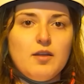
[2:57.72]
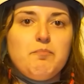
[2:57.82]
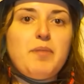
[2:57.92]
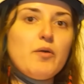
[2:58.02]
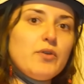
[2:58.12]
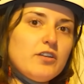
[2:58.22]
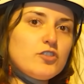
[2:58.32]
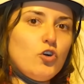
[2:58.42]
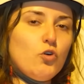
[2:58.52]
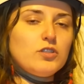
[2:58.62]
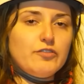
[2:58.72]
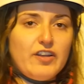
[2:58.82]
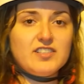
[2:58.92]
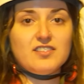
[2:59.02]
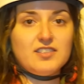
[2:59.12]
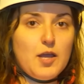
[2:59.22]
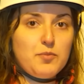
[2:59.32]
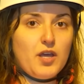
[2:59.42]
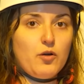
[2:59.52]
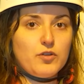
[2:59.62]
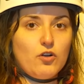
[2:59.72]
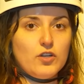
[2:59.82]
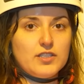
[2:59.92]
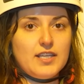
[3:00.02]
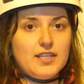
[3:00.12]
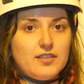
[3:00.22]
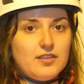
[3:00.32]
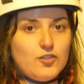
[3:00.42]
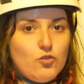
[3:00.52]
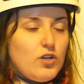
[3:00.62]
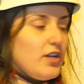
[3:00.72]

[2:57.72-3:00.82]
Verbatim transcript: barriers or defense in depth, how we call it in the nuclear